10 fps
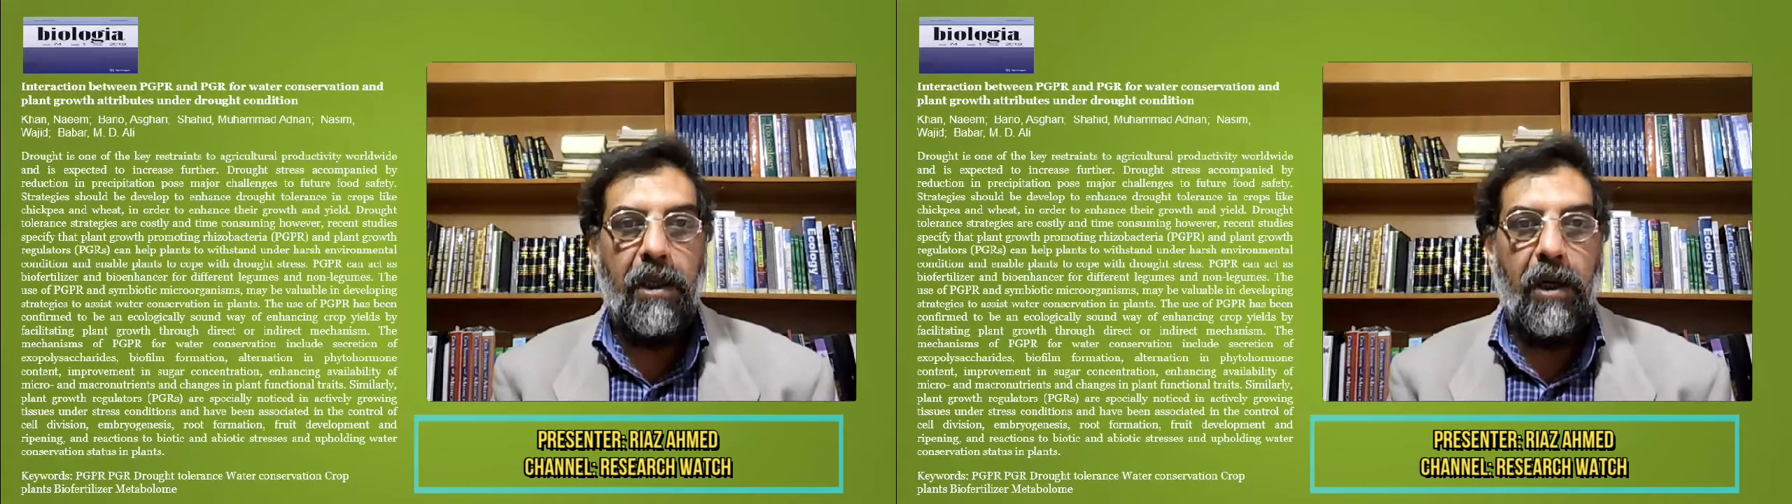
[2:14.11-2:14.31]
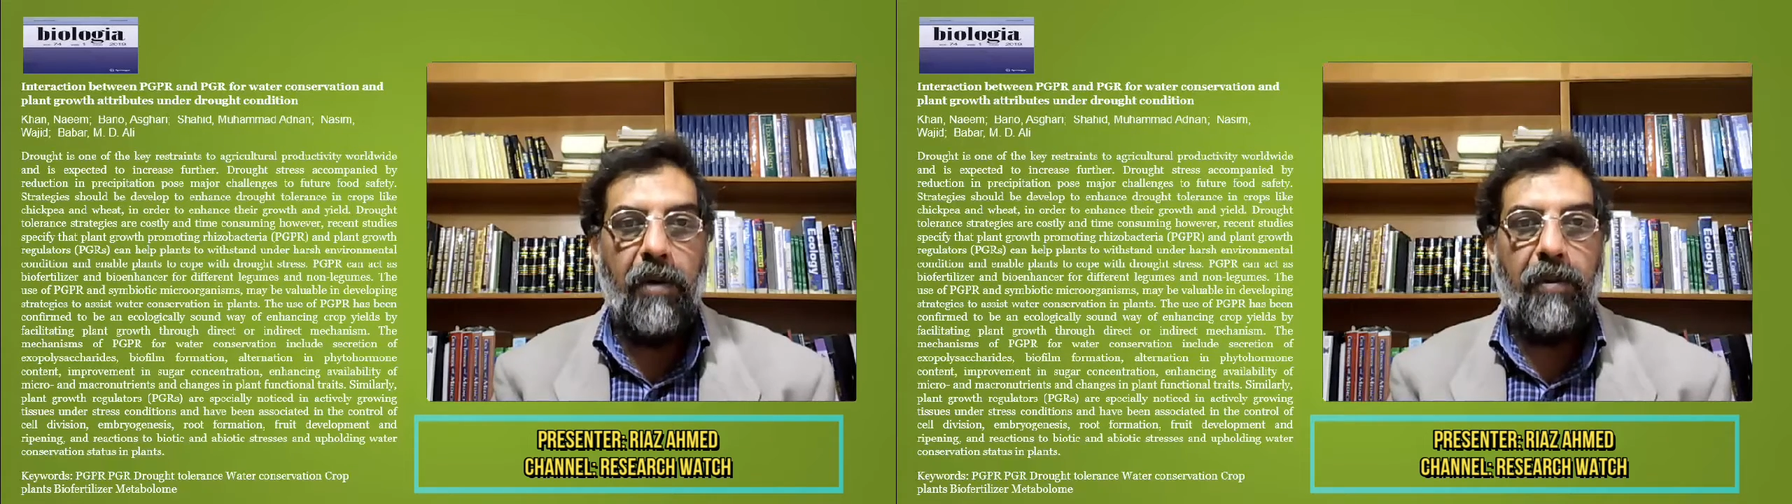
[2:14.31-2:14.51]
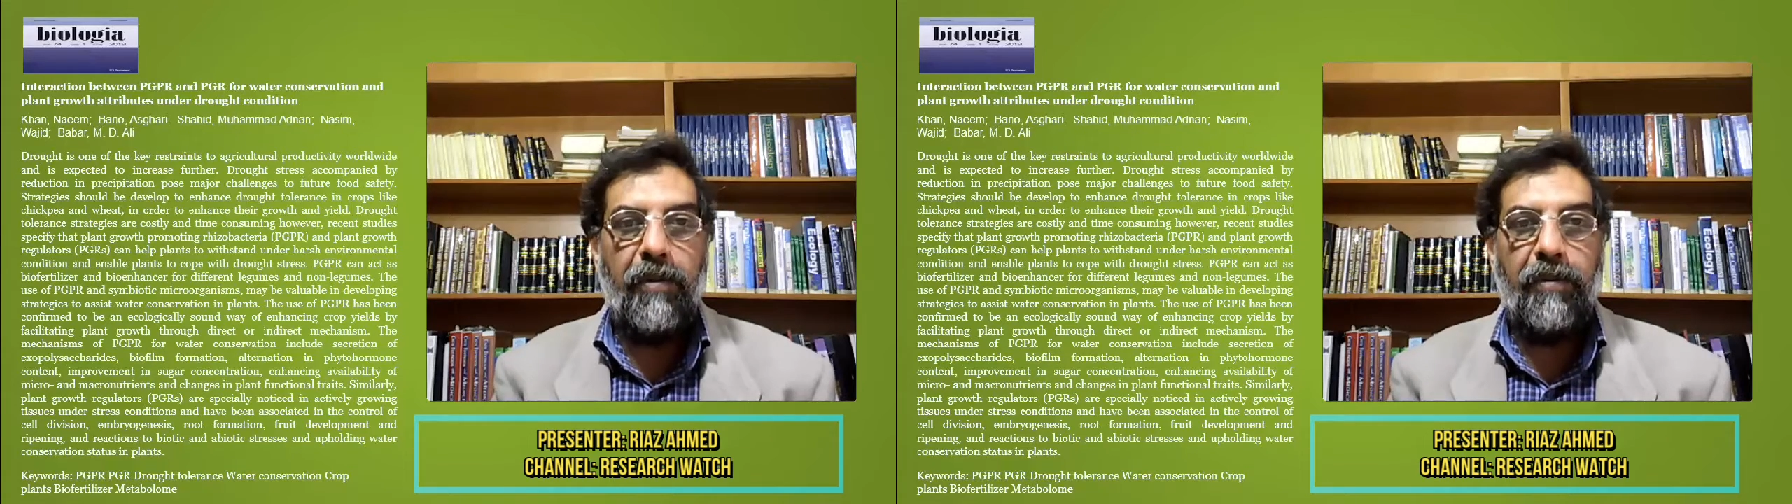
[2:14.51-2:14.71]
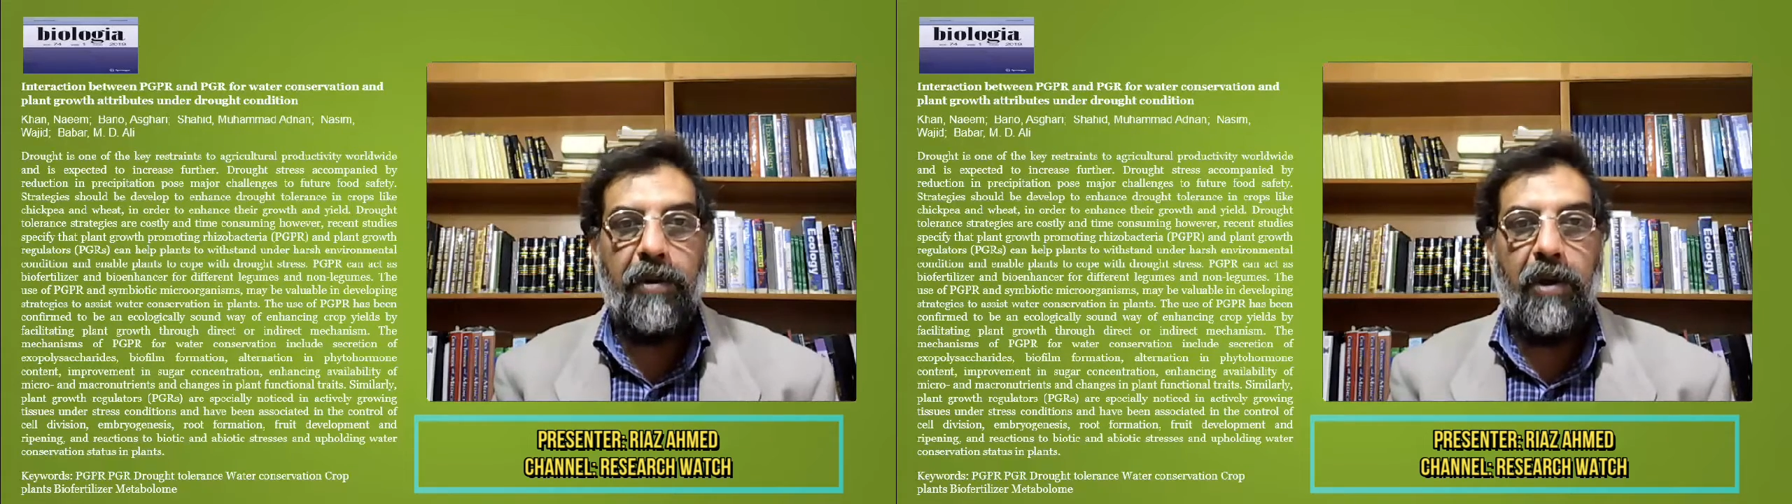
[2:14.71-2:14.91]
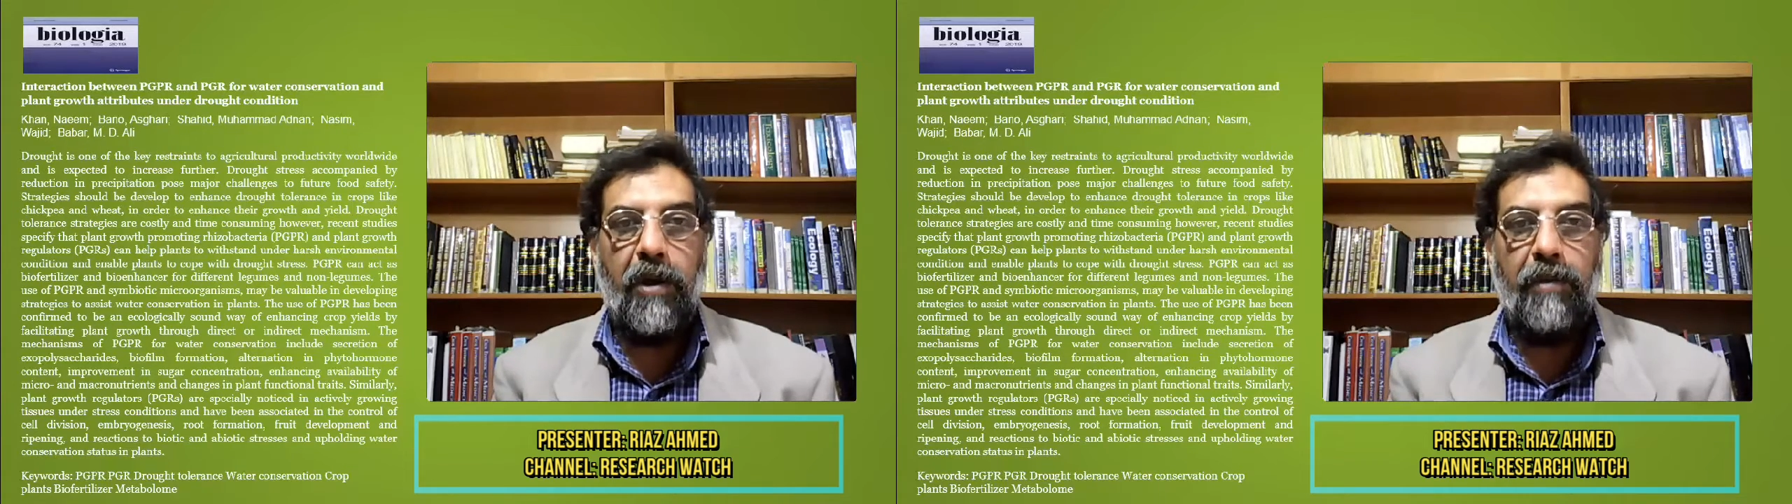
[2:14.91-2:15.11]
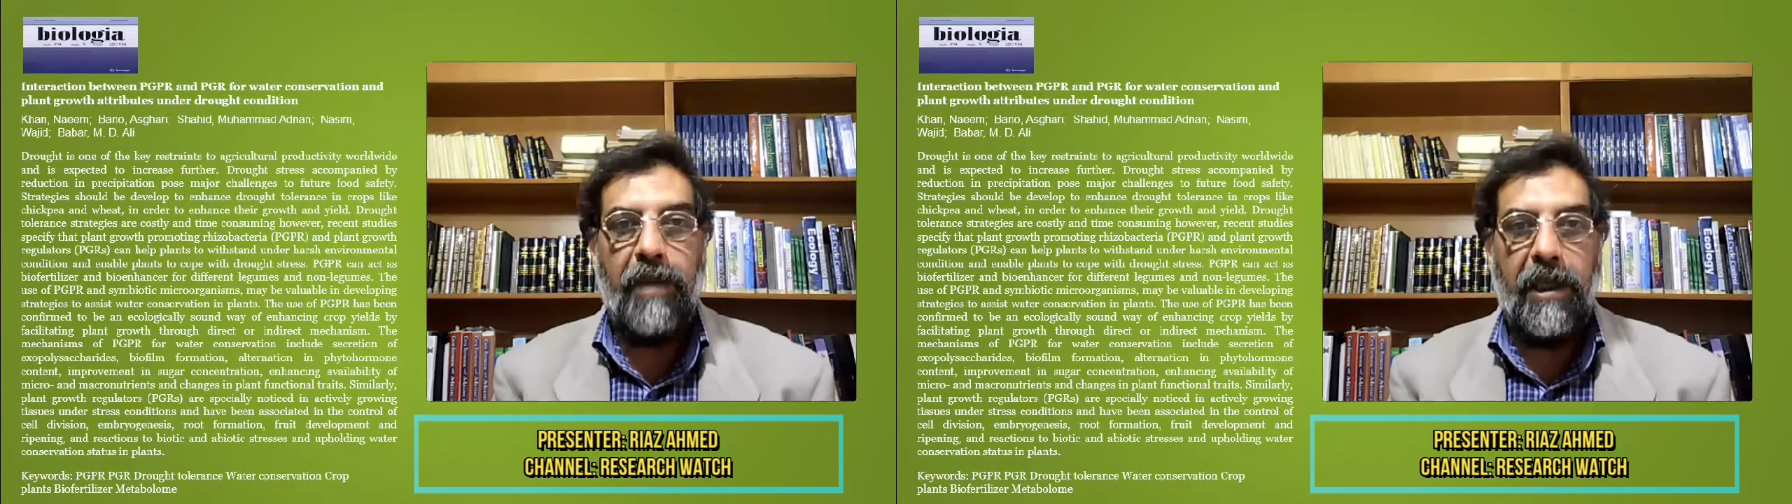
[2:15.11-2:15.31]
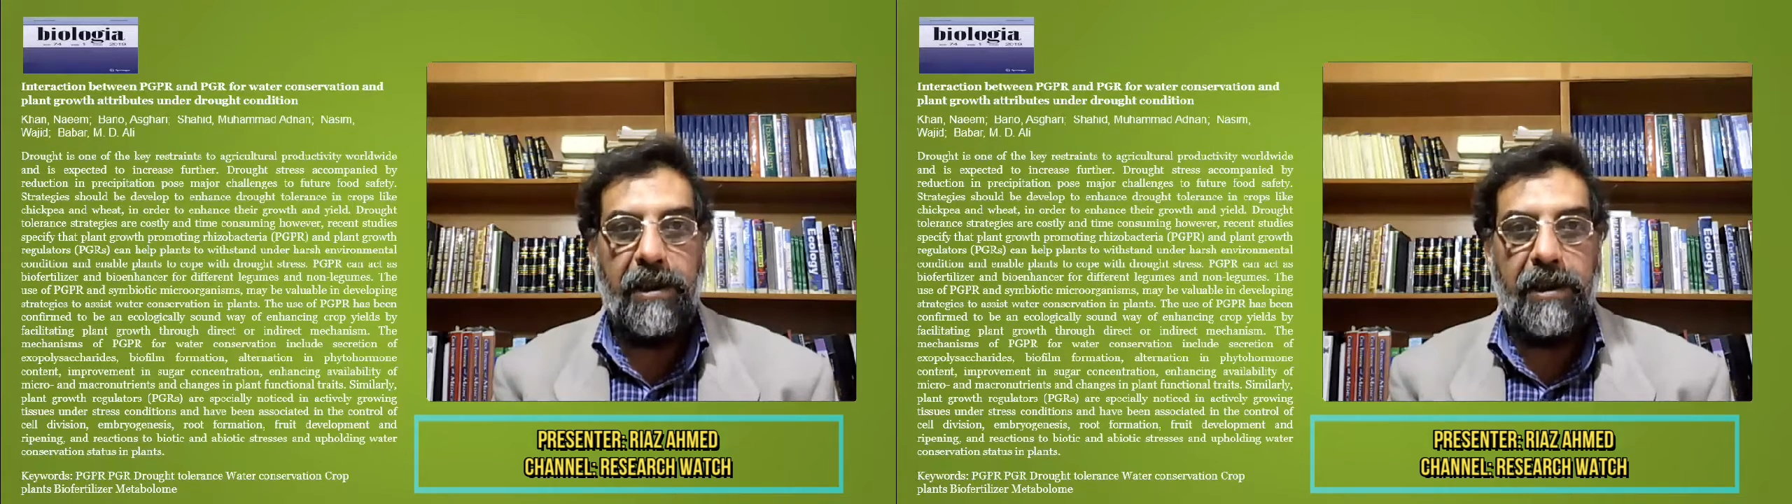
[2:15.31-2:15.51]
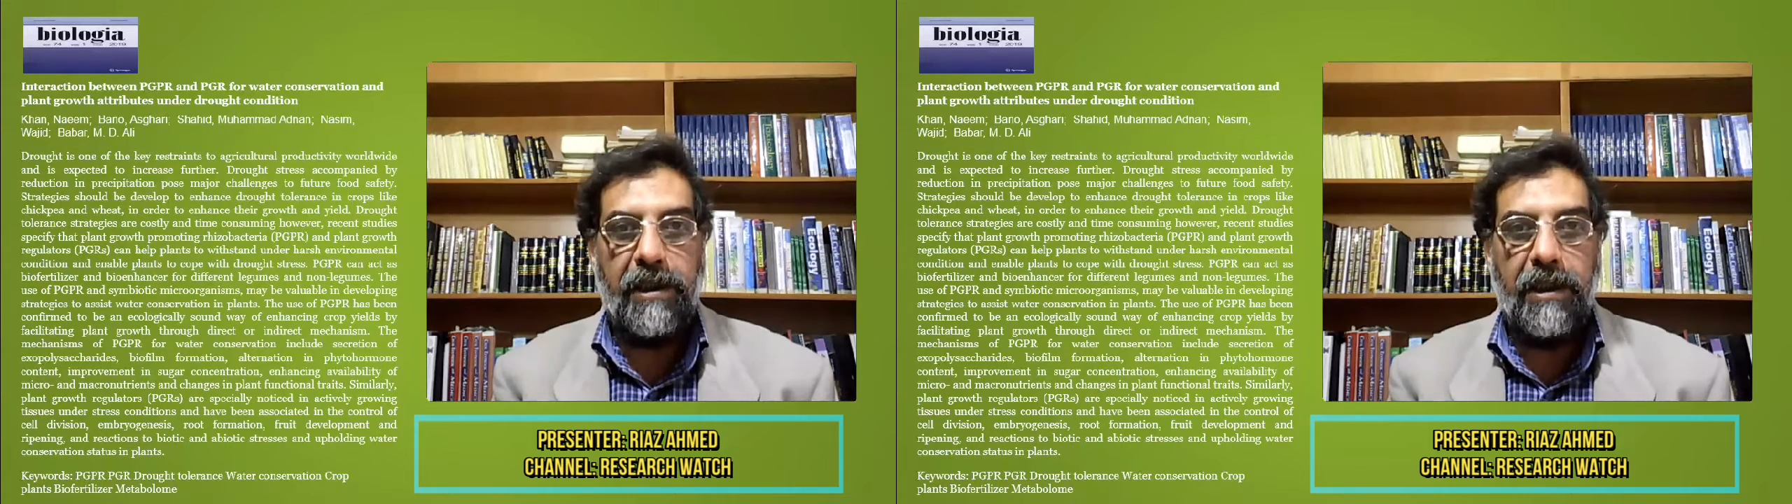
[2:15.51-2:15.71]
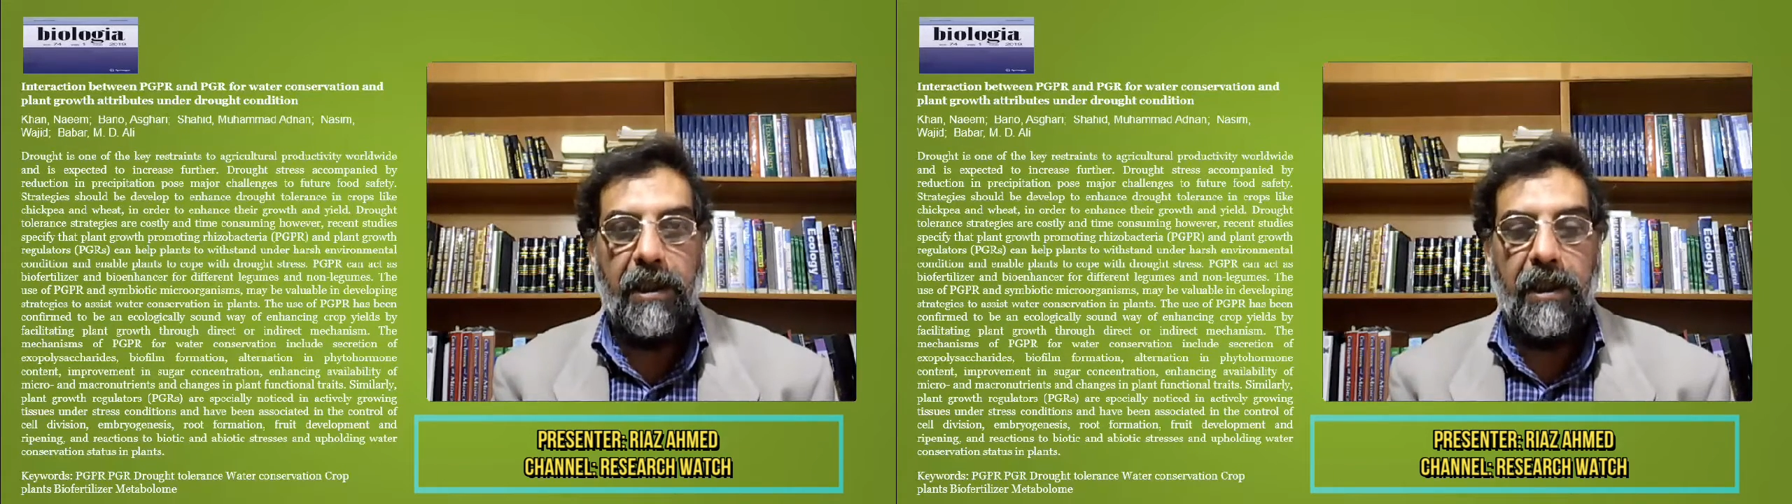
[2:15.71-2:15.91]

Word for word: of crop plants,